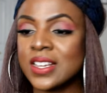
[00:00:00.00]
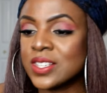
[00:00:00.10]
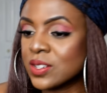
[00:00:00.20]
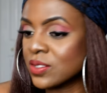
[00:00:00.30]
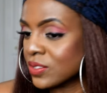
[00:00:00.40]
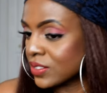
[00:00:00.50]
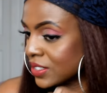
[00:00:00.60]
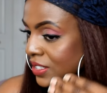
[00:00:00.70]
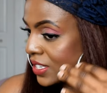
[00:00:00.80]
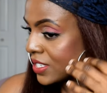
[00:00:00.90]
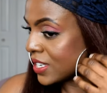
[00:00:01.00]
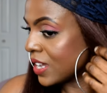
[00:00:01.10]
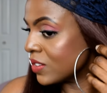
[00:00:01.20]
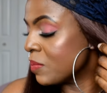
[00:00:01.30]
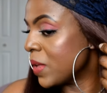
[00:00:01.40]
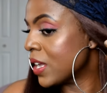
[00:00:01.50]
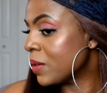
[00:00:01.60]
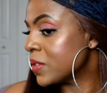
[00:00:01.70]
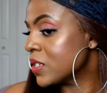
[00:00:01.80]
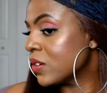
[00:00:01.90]
so this is how the
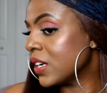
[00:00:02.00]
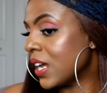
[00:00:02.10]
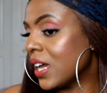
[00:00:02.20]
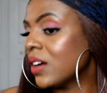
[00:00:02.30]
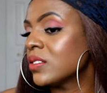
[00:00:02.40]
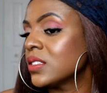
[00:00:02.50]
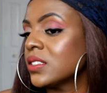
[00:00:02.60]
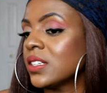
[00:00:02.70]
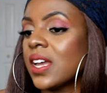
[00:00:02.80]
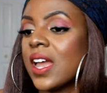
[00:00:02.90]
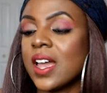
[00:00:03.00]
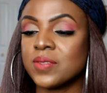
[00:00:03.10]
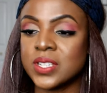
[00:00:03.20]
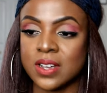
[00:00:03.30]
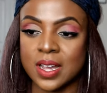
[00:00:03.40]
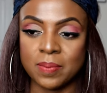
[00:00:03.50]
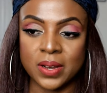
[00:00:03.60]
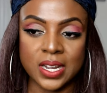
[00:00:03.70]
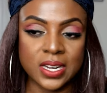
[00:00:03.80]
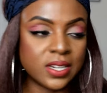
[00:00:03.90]
makeup turned out after
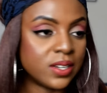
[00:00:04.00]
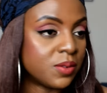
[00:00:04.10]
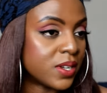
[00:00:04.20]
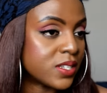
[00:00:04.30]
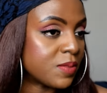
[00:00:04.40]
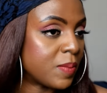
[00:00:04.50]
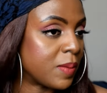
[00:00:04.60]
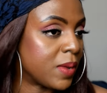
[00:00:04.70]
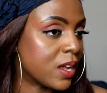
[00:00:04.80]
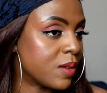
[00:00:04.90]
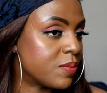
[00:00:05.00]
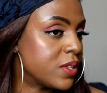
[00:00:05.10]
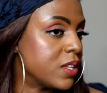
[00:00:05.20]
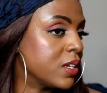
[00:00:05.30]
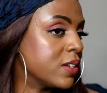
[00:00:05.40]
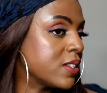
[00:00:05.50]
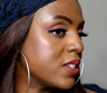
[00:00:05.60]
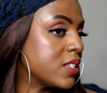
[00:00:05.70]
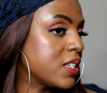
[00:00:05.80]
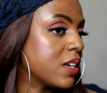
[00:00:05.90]
applying the rest of my makeup with the
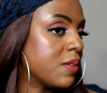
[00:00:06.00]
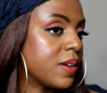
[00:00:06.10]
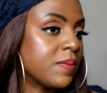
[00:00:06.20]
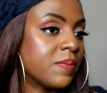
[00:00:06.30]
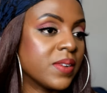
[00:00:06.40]
CC cream